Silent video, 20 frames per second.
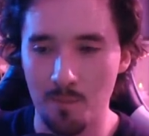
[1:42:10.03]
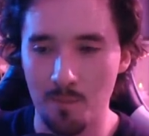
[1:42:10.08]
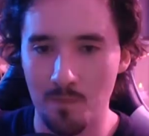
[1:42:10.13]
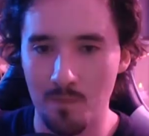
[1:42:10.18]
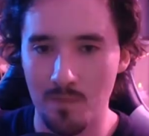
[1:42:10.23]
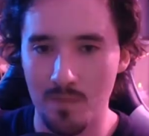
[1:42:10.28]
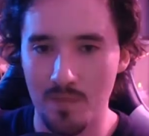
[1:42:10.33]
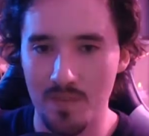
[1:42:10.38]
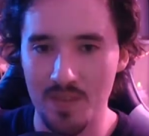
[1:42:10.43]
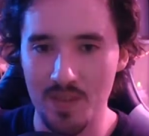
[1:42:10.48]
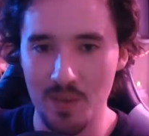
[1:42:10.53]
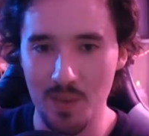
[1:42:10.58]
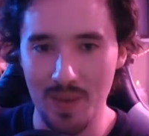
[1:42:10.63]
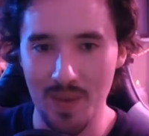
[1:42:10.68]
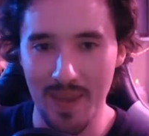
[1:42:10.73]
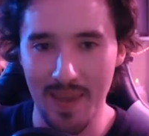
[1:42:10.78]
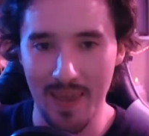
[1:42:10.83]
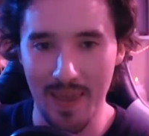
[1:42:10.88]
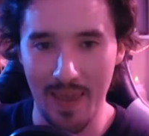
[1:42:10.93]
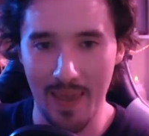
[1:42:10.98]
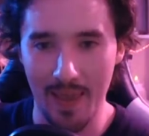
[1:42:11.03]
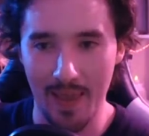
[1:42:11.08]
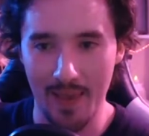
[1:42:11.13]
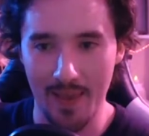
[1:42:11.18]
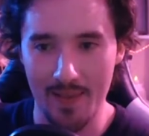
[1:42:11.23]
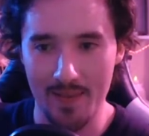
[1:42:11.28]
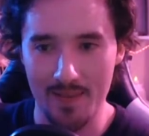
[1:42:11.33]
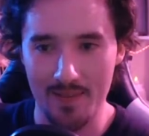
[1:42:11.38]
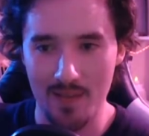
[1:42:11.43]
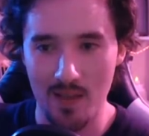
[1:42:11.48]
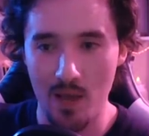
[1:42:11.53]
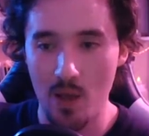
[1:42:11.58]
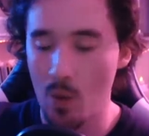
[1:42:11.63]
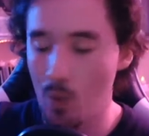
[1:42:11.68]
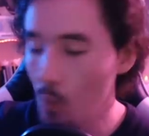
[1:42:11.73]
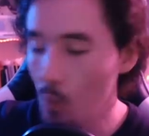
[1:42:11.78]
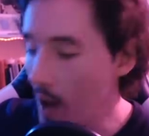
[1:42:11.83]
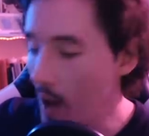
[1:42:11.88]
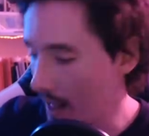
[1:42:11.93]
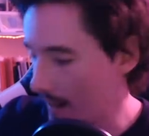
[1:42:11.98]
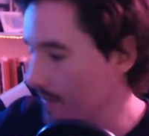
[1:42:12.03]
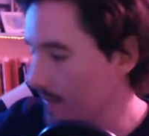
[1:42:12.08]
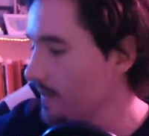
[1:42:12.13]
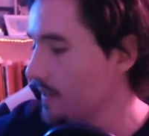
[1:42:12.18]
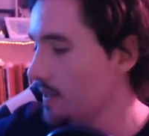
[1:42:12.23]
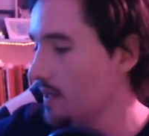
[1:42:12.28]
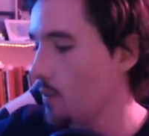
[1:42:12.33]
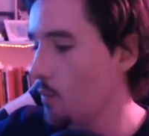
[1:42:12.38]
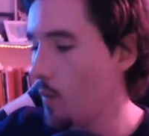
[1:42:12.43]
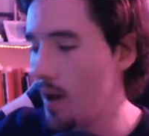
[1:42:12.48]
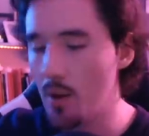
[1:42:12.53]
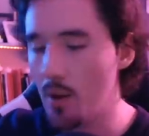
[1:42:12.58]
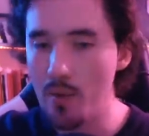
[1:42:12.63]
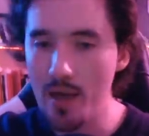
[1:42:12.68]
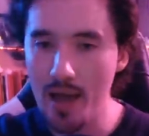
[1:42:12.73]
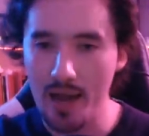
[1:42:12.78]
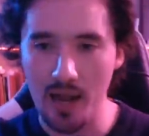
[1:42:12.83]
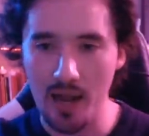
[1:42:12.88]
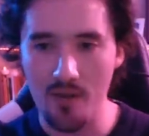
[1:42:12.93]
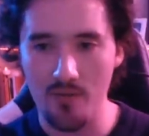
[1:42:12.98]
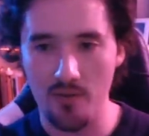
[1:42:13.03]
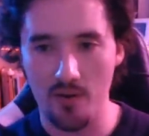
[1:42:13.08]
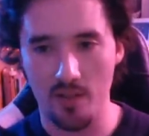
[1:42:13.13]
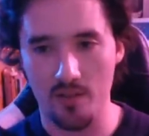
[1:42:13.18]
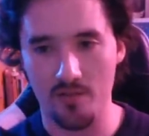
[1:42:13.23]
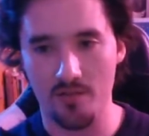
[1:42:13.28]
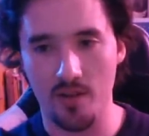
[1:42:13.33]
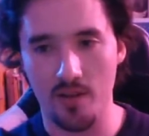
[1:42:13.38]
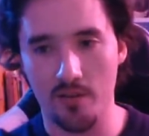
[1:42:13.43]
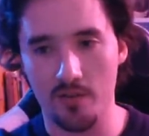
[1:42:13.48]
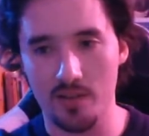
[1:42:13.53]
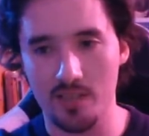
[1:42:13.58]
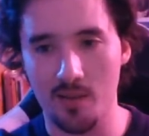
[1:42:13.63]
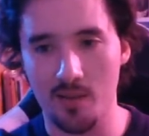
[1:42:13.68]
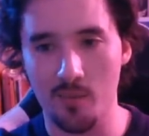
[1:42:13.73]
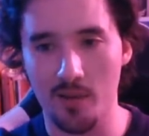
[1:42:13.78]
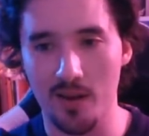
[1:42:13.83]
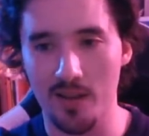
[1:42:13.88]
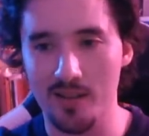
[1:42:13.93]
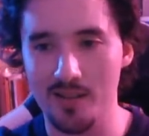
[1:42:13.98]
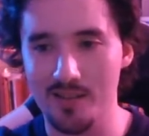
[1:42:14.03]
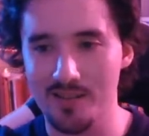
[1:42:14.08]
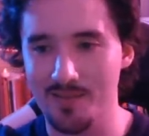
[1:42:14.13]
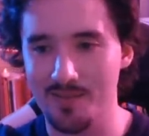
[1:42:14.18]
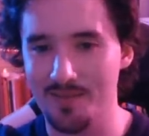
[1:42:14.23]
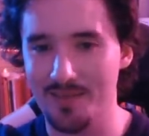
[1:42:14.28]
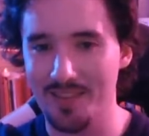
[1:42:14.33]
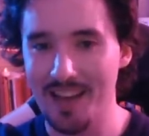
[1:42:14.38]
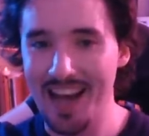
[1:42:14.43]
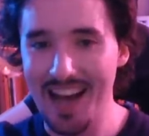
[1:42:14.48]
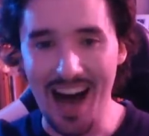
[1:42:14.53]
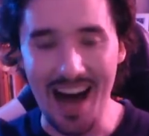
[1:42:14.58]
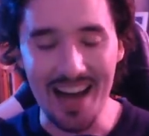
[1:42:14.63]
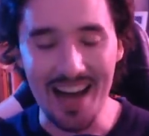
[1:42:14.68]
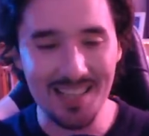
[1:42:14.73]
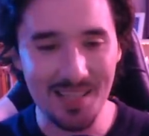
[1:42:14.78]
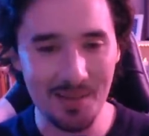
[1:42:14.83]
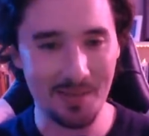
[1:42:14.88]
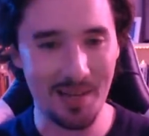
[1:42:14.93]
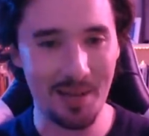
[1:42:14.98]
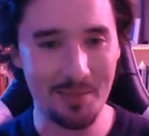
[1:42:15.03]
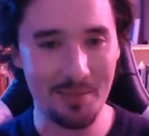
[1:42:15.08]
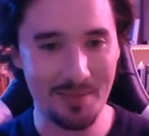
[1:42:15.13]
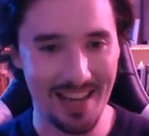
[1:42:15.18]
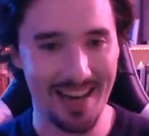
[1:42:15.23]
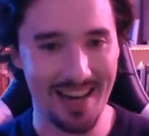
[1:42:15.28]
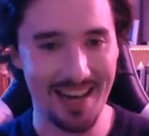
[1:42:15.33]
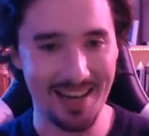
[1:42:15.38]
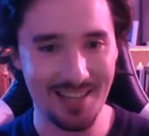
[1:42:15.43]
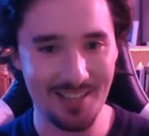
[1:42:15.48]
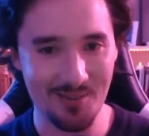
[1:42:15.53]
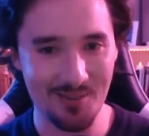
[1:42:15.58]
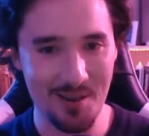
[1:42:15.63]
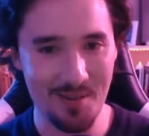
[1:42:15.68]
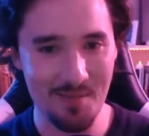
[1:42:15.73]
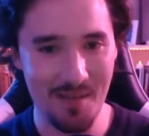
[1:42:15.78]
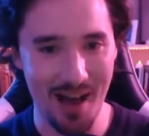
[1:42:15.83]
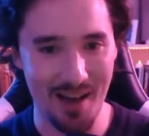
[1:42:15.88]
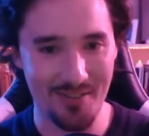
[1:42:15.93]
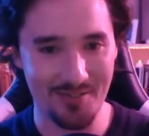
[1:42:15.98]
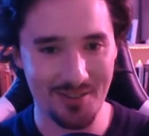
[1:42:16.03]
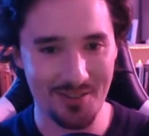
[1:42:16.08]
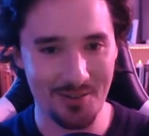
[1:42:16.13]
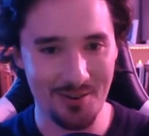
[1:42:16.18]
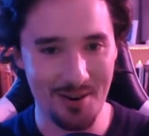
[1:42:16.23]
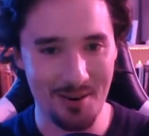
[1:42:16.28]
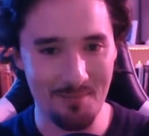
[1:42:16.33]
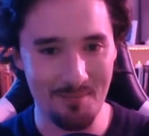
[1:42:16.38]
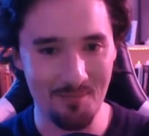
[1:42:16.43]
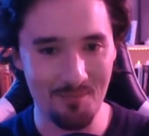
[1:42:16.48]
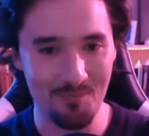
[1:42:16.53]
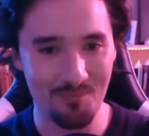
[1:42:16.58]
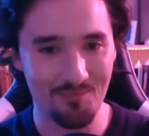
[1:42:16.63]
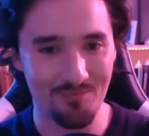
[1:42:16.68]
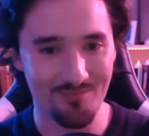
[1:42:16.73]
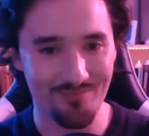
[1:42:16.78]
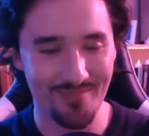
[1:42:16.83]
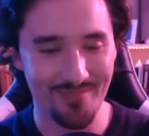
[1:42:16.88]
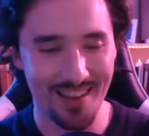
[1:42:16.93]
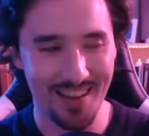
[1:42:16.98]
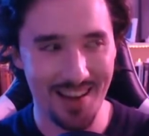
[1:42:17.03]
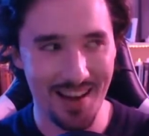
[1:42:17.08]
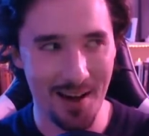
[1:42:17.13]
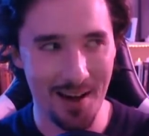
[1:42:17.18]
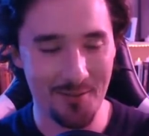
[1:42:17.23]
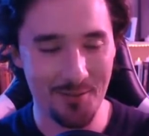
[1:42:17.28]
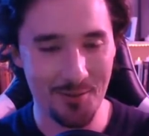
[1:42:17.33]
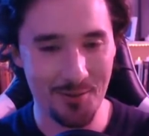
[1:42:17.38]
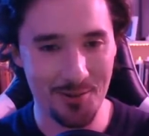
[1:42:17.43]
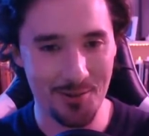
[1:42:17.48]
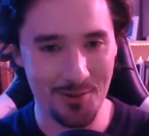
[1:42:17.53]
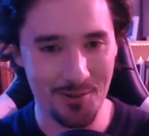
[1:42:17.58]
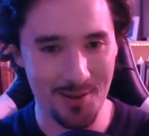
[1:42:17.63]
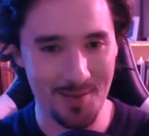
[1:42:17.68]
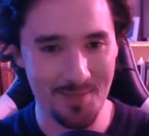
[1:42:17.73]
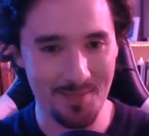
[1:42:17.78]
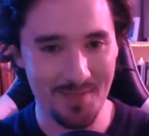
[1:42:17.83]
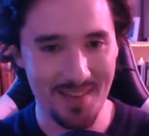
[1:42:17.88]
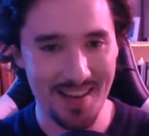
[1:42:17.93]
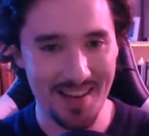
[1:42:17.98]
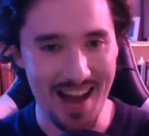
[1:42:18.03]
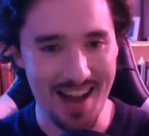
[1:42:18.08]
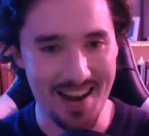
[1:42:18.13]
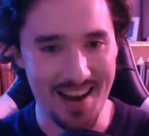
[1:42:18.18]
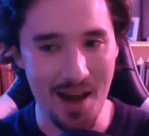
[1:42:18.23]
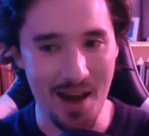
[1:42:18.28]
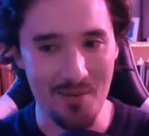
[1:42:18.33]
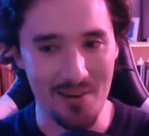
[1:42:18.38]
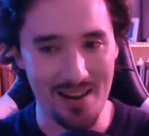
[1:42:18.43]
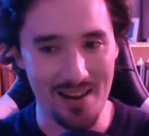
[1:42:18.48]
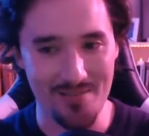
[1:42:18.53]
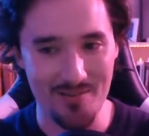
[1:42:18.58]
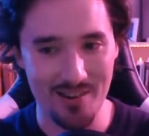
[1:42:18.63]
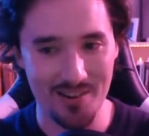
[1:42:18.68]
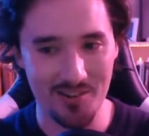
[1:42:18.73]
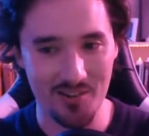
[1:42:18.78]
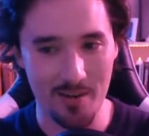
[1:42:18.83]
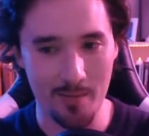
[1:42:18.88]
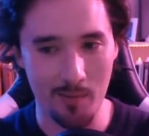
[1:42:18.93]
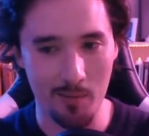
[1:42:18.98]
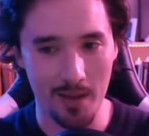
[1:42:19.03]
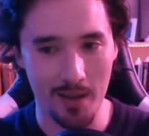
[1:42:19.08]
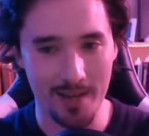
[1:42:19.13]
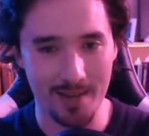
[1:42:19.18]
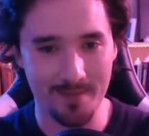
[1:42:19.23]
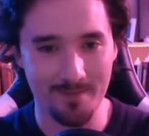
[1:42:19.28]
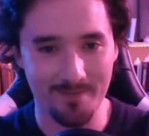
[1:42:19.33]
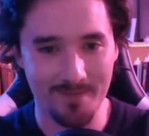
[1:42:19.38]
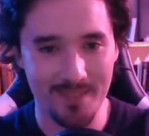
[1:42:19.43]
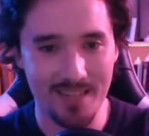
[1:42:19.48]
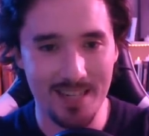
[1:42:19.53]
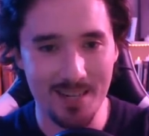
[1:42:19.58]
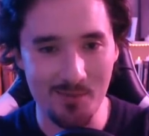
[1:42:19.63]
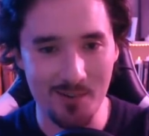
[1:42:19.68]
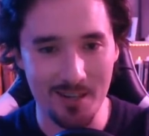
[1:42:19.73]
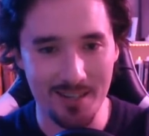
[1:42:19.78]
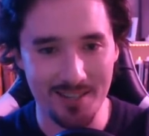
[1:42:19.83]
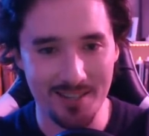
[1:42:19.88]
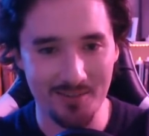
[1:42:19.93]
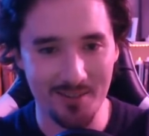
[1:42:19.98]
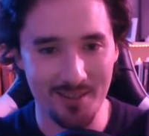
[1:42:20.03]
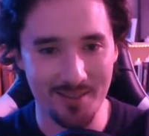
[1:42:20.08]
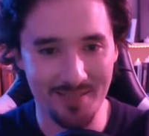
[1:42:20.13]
So yes. Well, why don't we hang out for another 5 or 10 minutes? I sometimes get ice cream after a stream, and now whenever I stream, I'm like, I want ice cream.